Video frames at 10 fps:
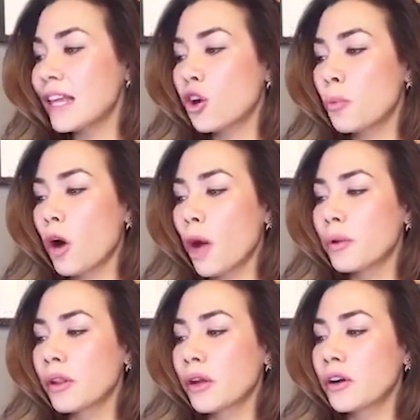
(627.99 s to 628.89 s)
I think her
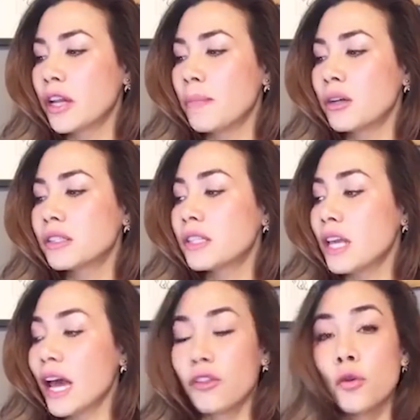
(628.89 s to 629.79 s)
popularity
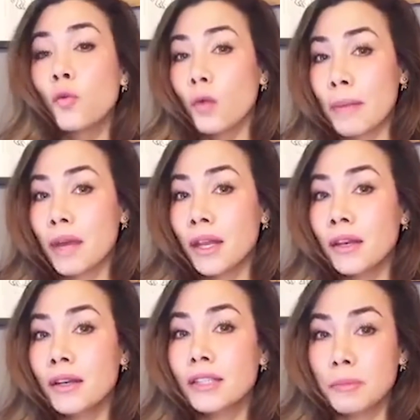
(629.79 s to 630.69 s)
amongst the other
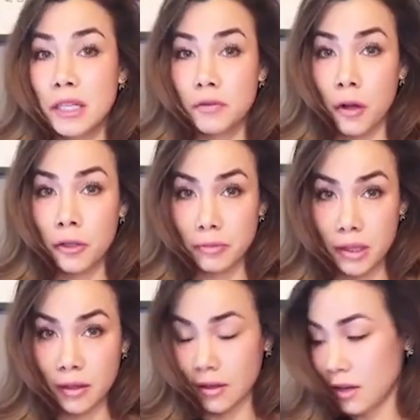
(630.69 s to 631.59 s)
women speaks
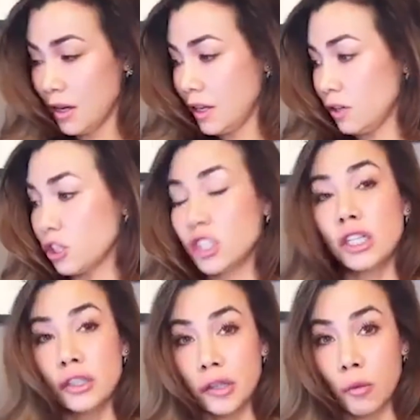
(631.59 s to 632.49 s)
volumes here. You know,
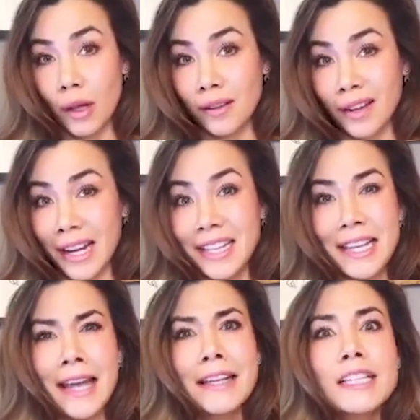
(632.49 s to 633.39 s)
she's clearly
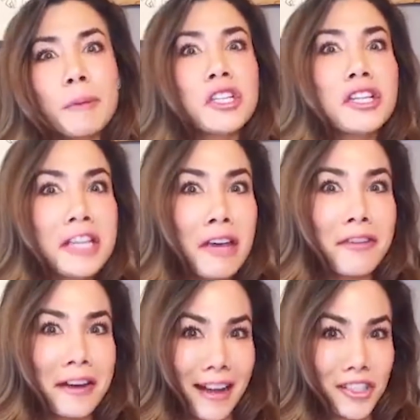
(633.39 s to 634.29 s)
well-liked, and especially
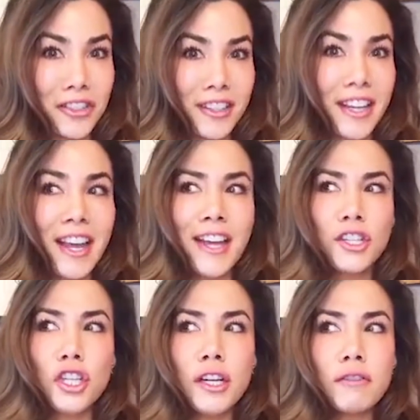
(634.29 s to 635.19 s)
given, actually,
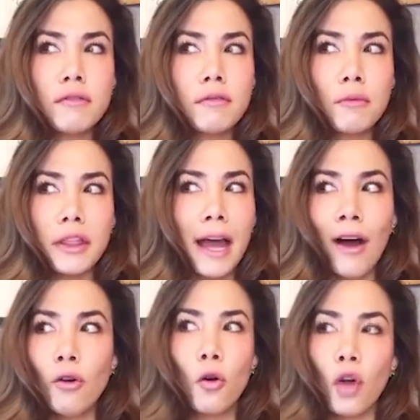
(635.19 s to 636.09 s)
she,
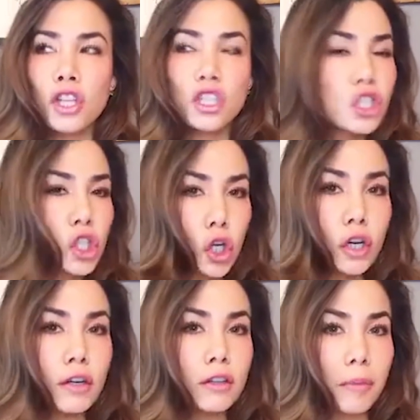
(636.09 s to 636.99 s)
without question,
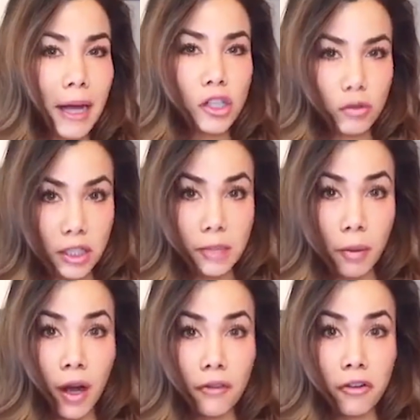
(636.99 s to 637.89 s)
took the
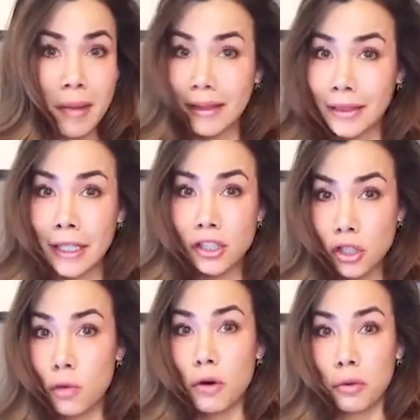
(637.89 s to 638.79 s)
Bachelorette spot from at
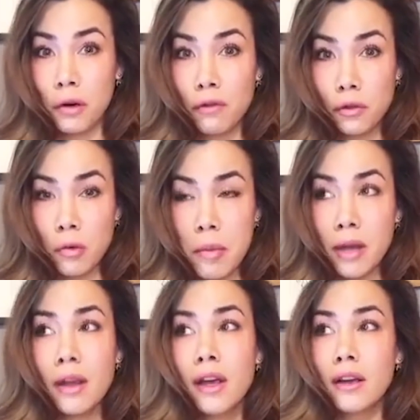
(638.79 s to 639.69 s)
least 2 or 3 of those
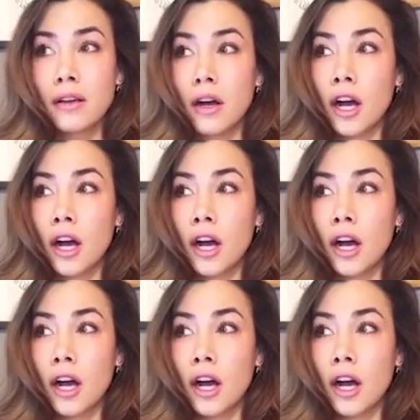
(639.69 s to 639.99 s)
women.